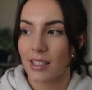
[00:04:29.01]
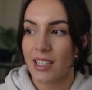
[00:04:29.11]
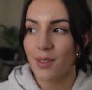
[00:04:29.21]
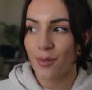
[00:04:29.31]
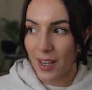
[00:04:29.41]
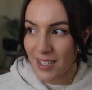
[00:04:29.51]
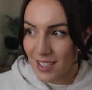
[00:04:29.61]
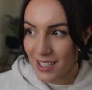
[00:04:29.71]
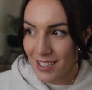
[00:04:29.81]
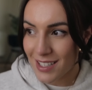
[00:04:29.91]
And let's
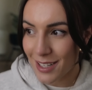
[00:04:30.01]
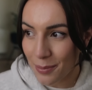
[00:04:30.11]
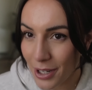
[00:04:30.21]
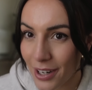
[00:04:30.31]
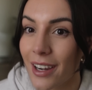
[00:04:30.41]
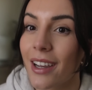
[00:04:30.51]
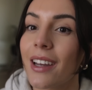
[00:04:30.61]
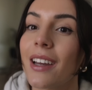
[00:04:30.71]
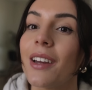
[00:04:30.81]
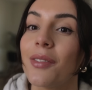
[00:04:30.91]
face it, summer,
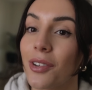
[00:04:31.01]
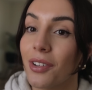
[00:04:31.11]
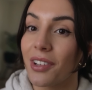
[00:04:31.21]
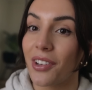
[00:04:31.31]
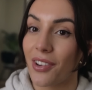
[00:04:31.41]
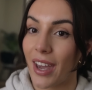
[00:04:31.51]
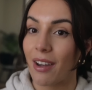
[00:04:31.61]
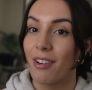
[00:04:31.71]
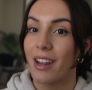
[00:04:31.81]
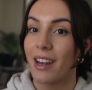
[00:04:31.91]
if you're in the
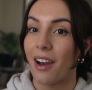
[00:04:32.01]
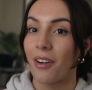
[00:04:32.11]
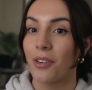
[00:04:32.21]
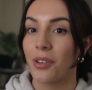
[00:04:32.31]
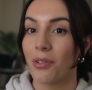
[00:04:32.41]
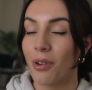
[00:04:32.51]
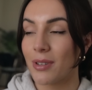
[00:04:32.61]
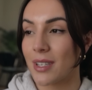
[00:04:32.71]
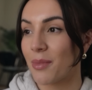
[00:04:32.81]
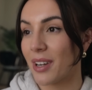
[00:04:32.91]
UK right now, you
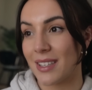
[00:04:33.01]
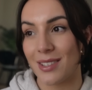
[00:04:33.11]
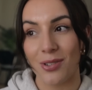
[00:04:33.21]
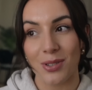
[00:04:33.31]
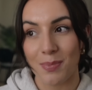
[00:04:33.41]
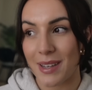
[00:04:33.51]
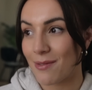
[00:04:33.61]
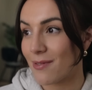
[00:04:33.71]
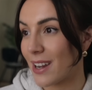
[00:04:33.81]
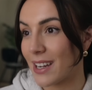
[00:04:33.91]
know summer has not
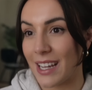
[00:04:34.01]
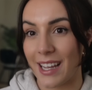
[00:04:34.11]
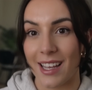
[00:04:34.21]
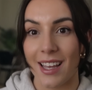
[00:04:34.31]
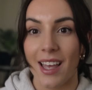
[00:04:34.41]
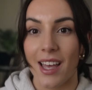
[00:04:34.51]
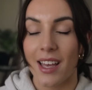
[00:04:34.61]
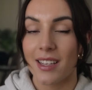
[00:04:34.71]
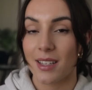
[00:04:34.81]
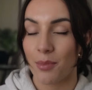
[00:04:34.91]
been very
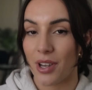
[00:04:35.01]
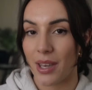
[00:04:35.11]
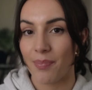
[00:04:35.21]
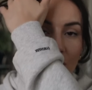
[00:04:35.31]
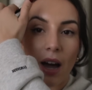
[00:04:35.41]
summery.